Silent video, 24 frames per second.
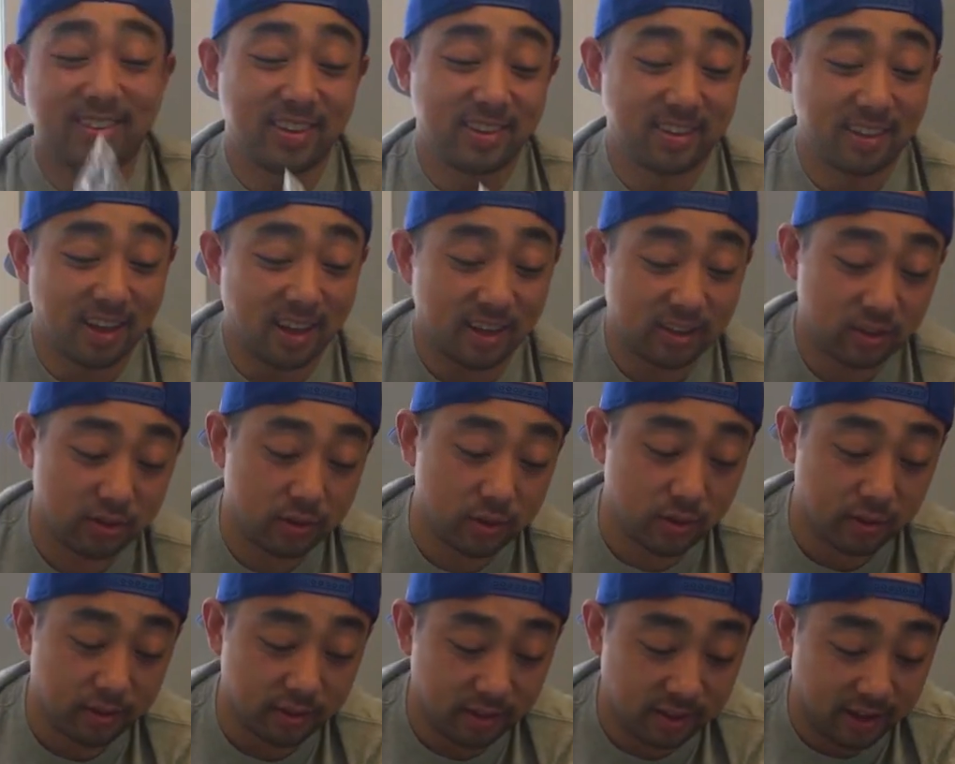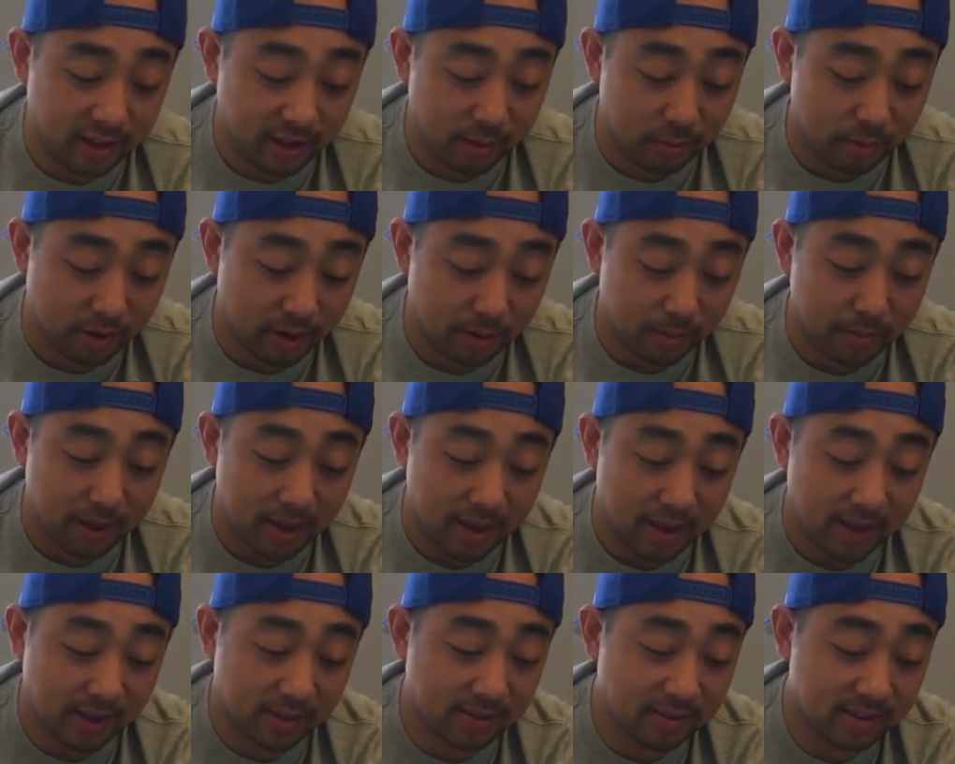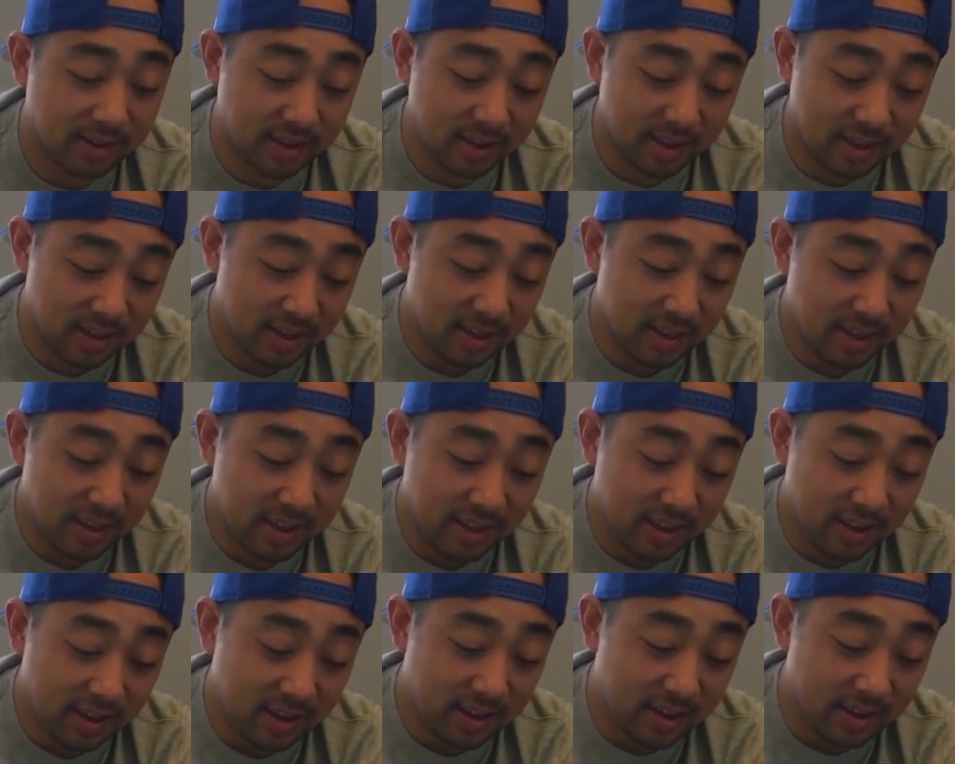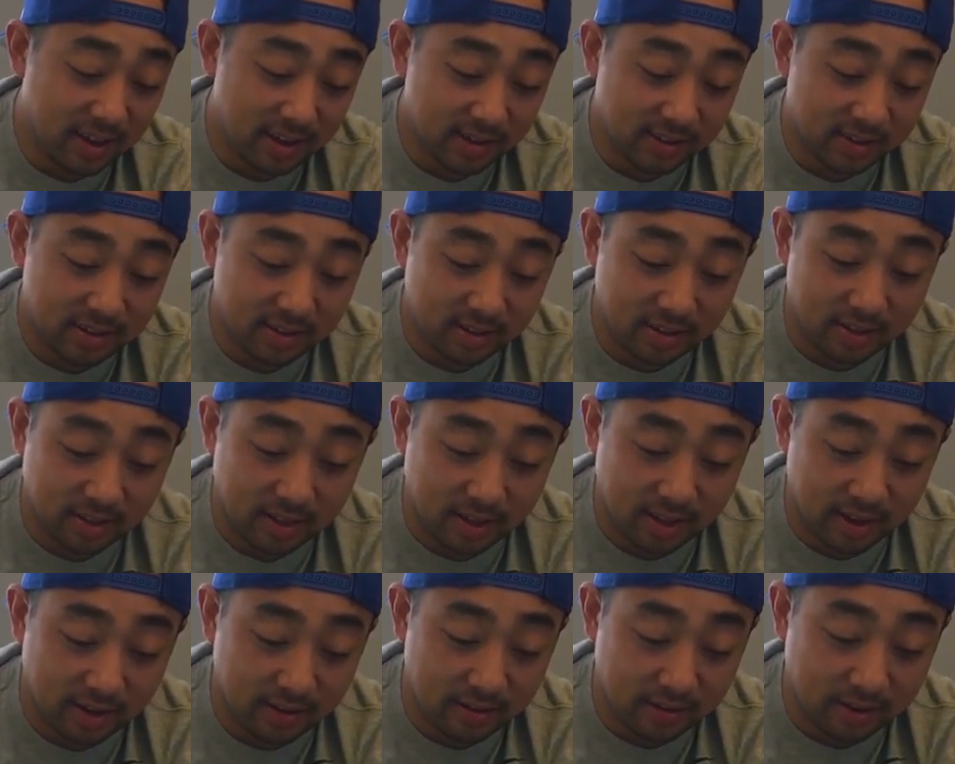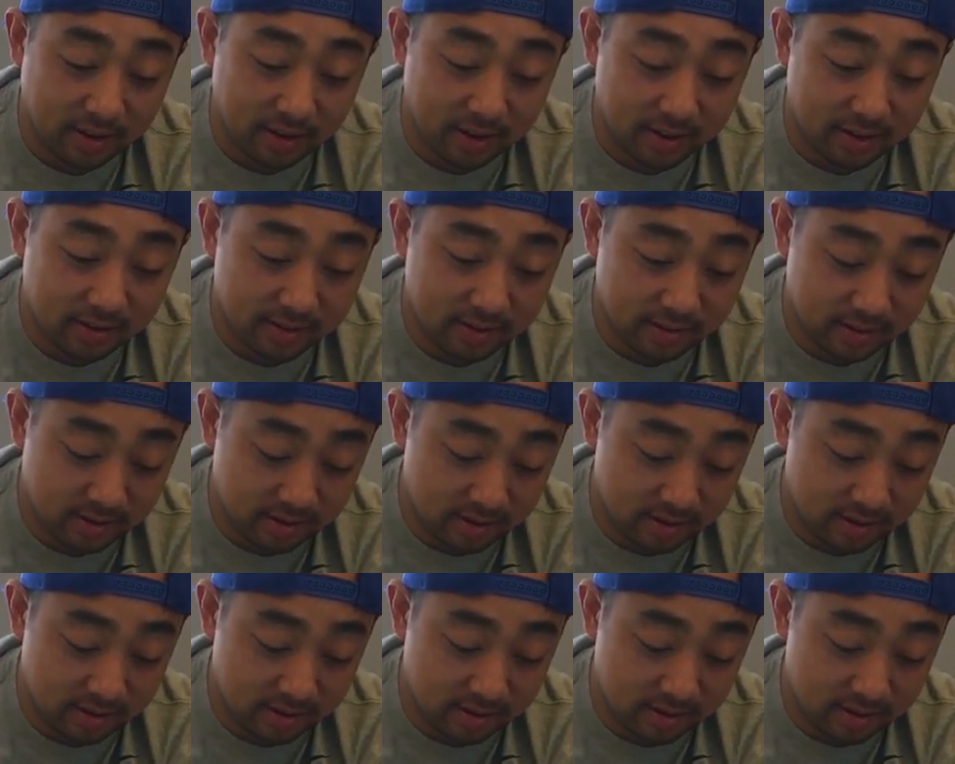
a Nacho Libre mask. That's hilarious.